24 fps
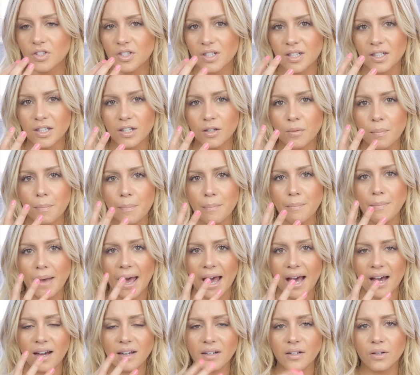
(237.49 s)
just a little
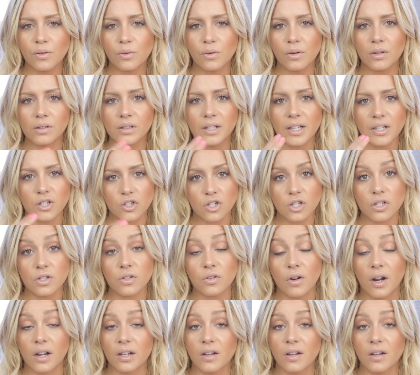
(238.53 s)
matte or like just